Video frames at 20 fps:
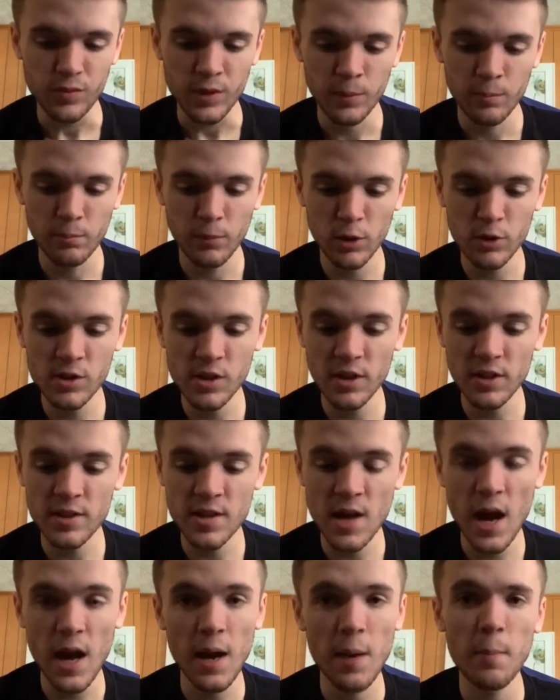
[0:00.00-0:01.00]
most of the
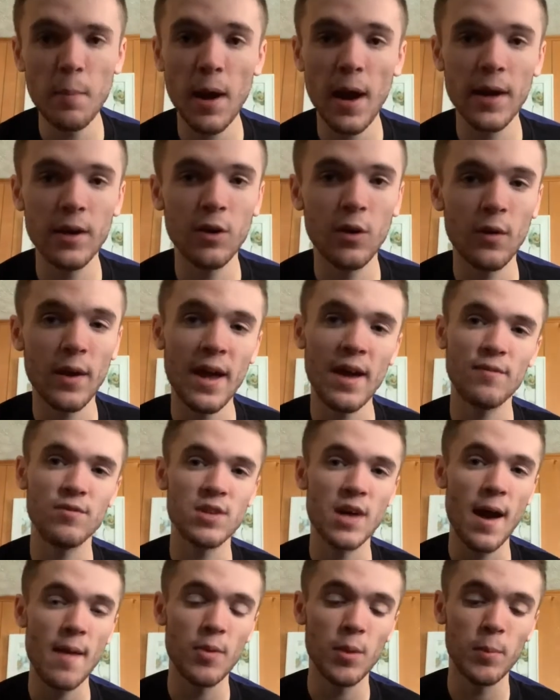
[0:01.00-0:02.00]
time I don't have
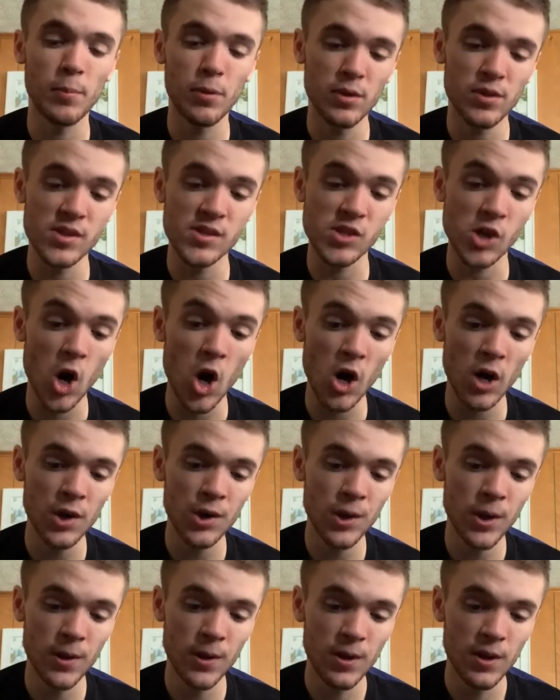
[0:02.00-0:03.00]
time to put this
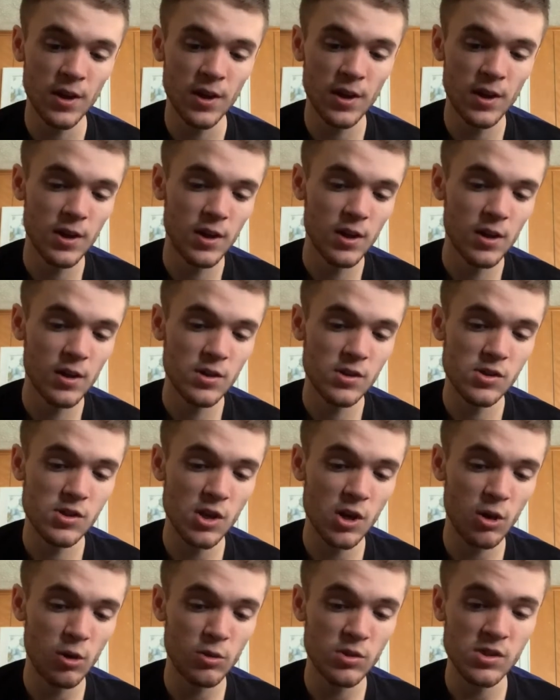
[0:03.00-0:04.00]
on.
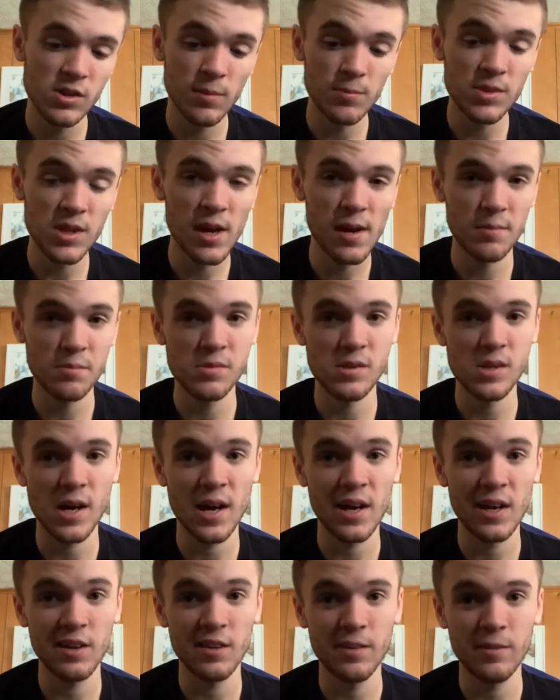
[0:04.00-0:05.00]
So sometimes
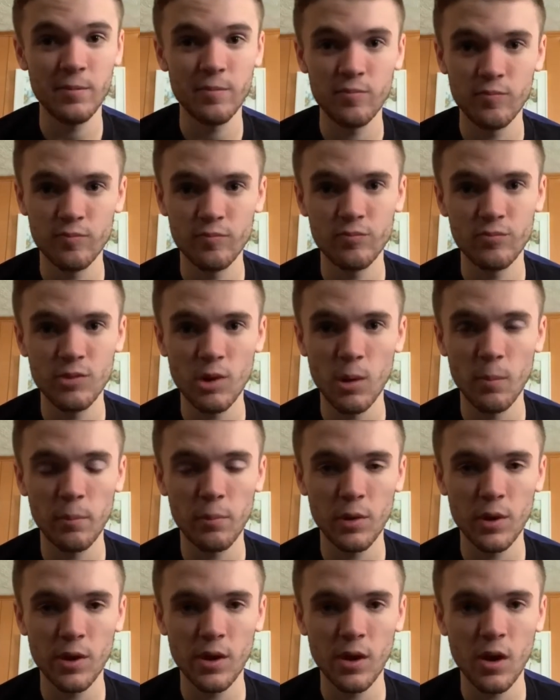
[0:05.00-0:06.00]
I don't
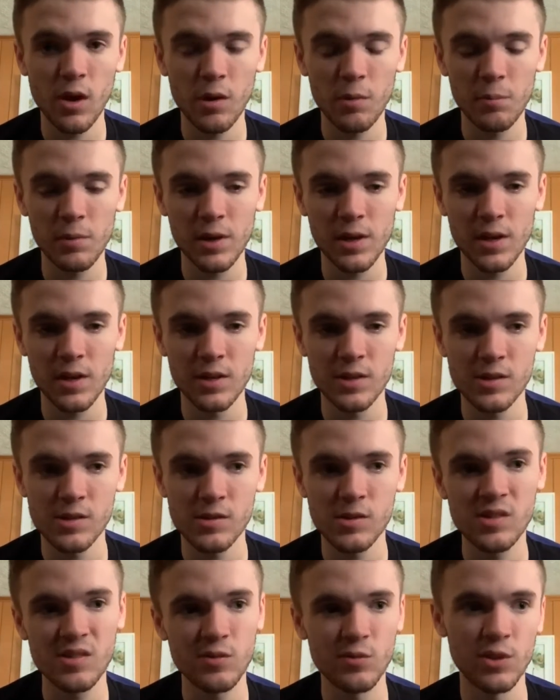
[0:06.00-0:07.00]
put it on
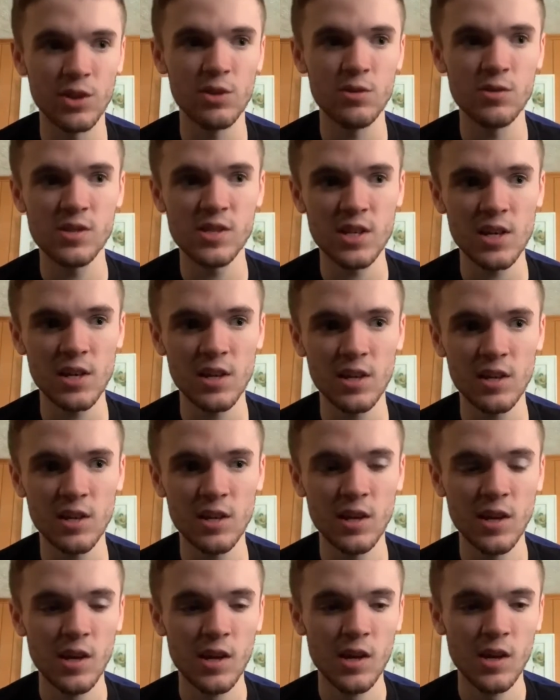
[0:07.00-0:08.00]
because when you see
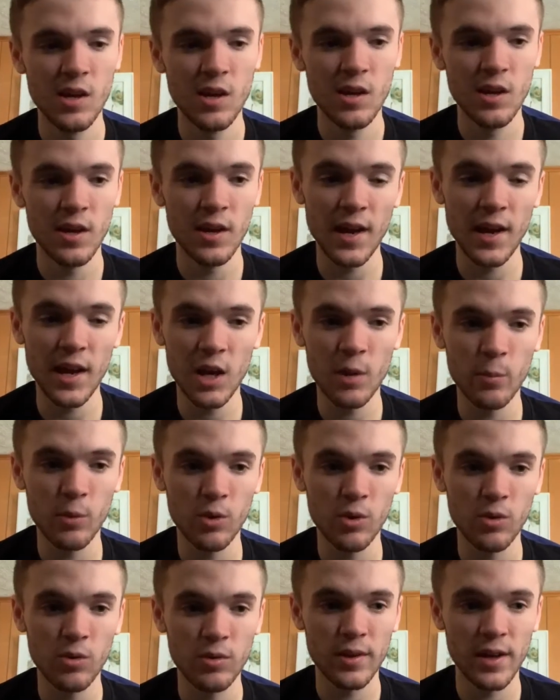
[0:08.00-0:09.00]
an
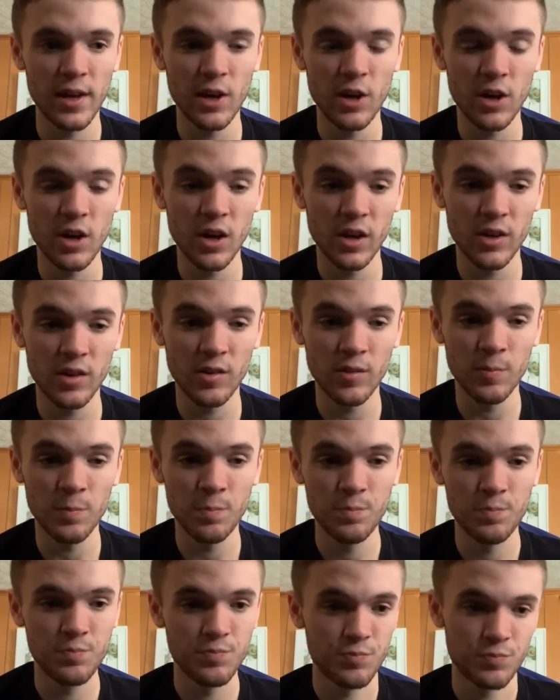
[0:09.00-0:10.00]
animal you're hunting,
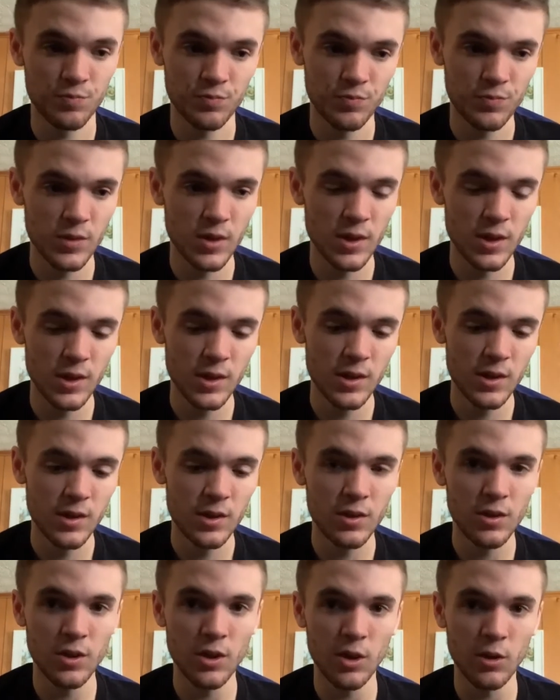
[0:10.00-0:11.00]

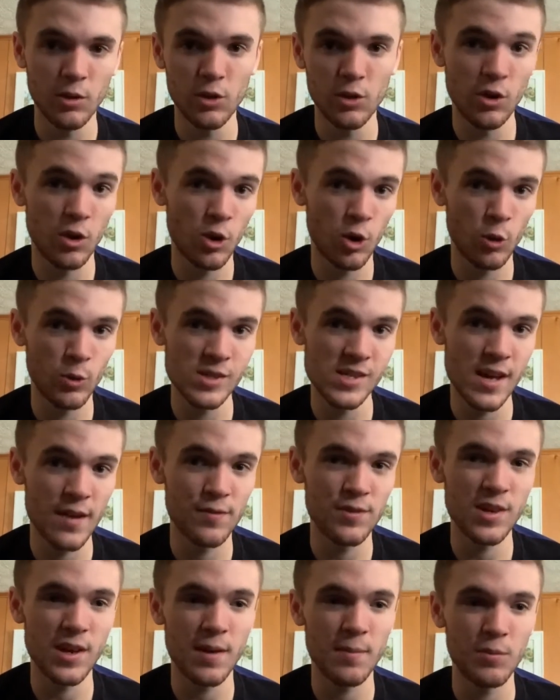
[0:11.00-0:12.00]
you know, you don't always have
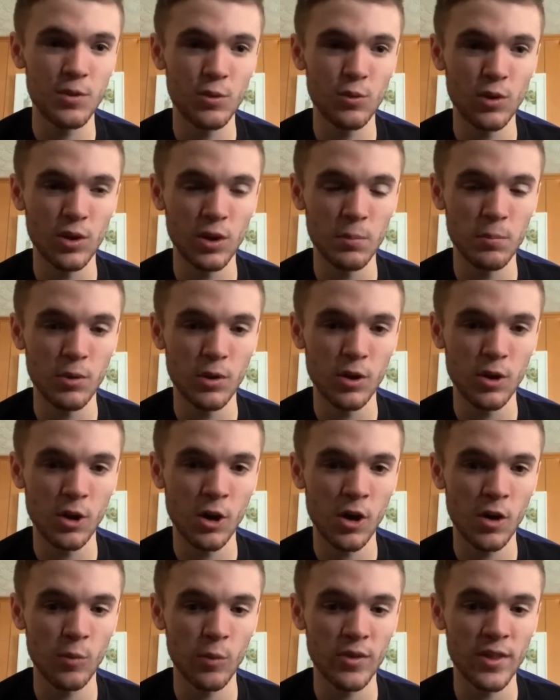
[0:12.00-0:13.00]
time to really put it
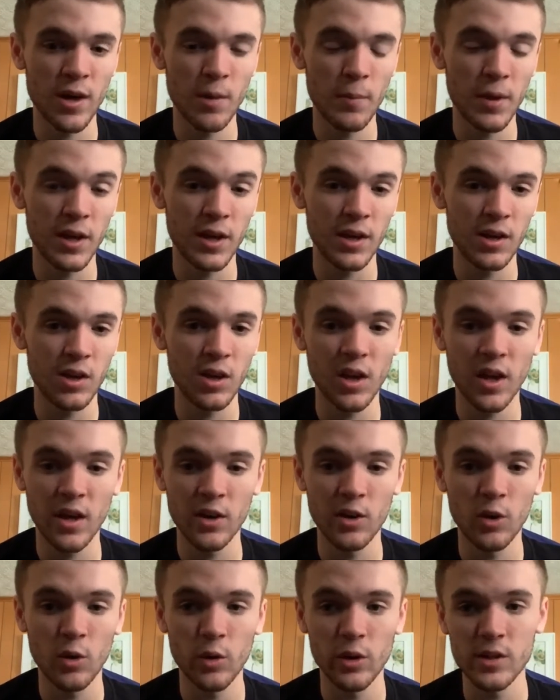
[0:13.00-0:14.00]
on without making a lot of
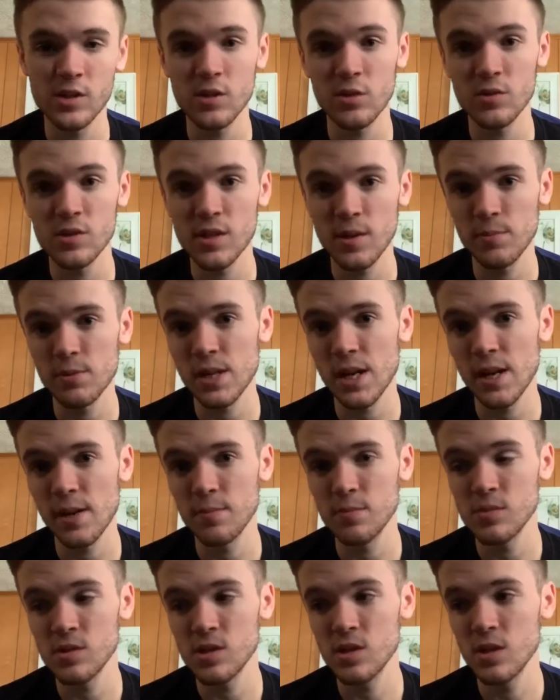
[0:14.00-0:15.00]
noise. So
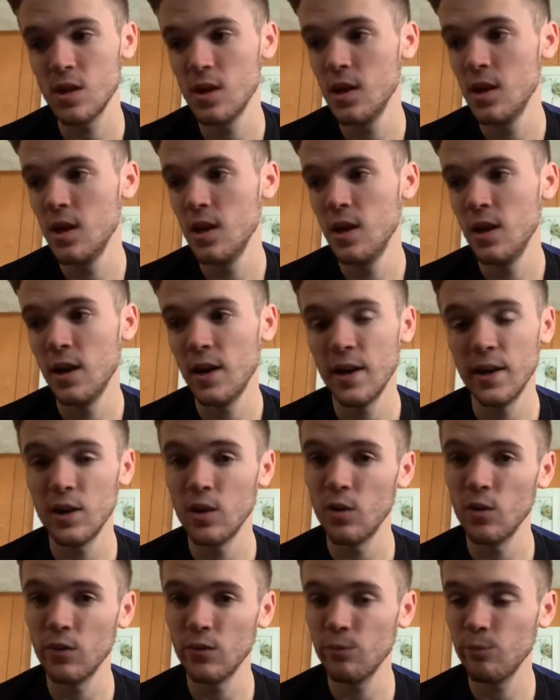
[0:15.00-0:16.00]
sometimes I
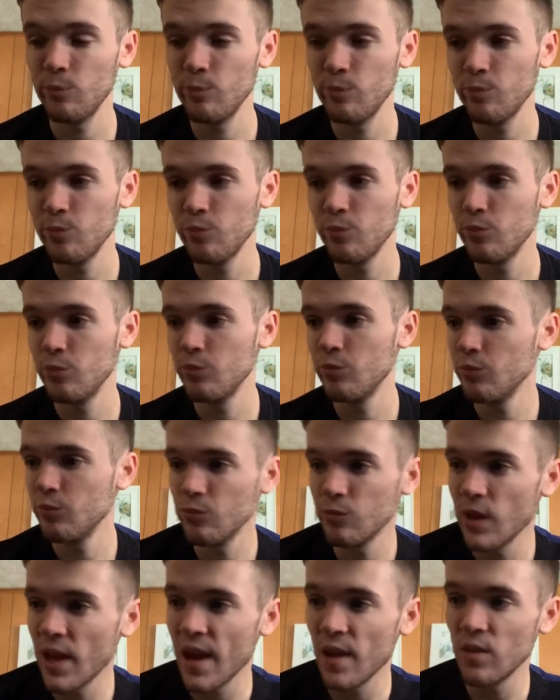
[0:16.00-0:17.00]
don't
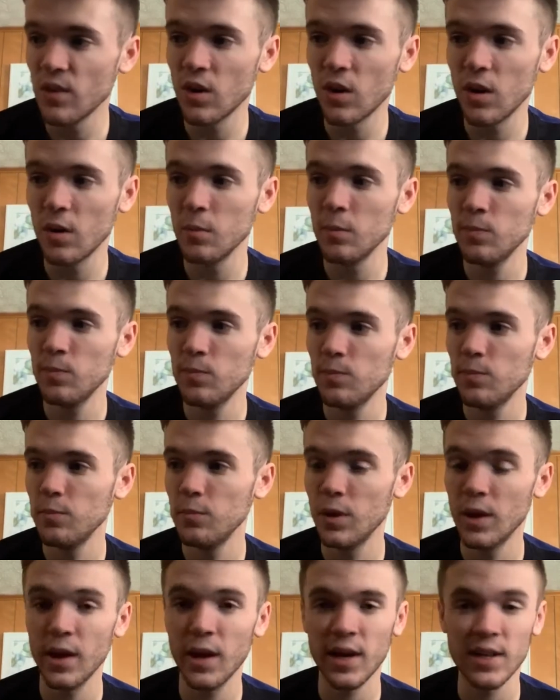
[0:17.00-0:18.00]
have it on,
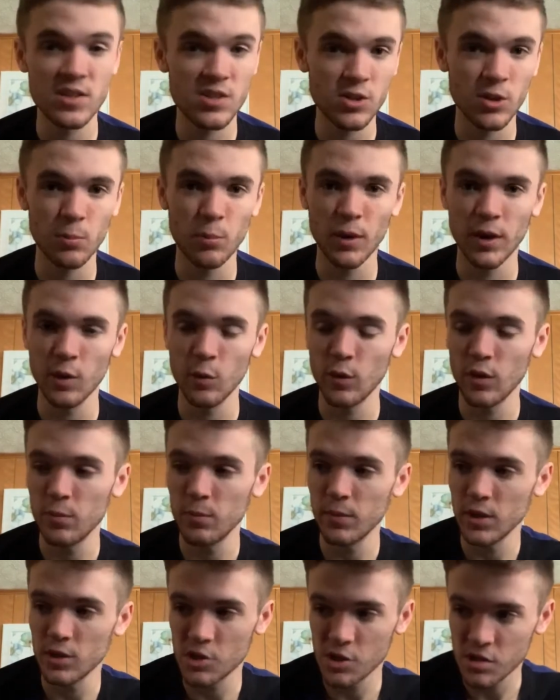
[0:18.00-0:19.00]
but I still bring it with
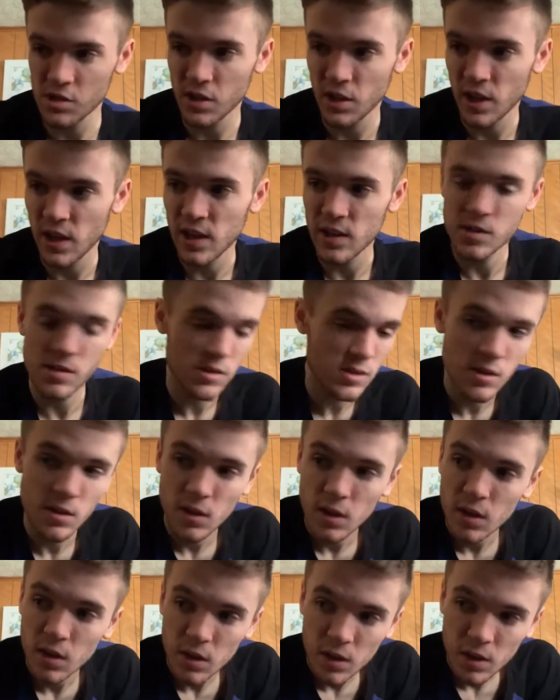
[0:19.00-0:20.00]
me just in case.
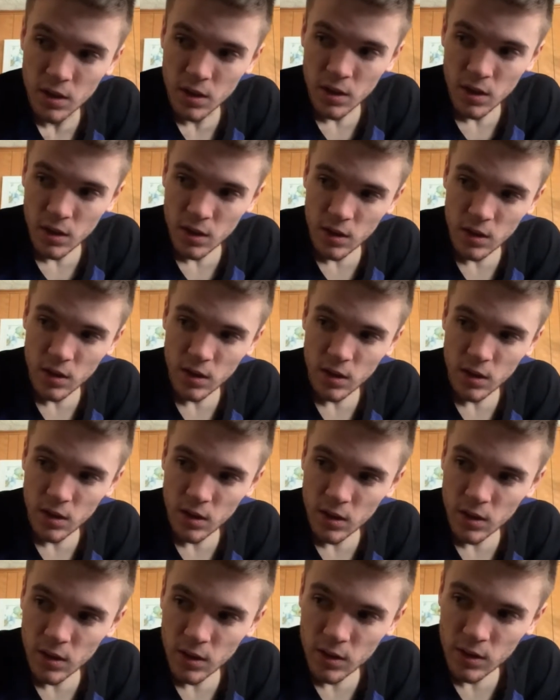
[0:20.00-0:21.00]

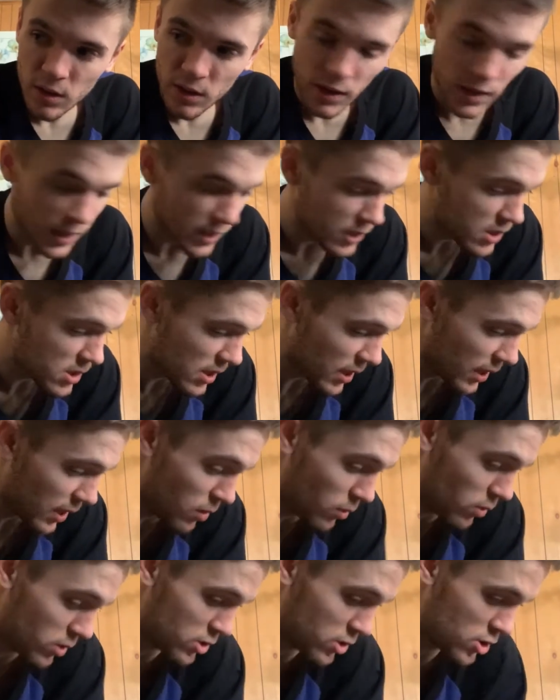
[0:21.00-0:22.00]
The next thing I
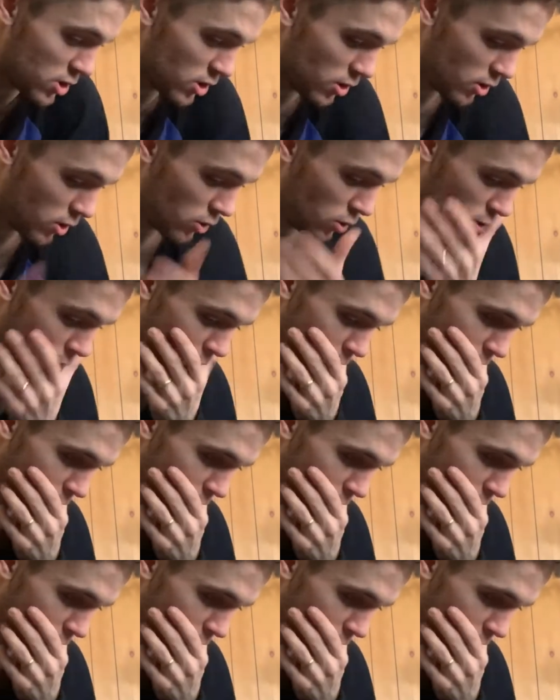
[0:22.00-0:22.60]
want to show you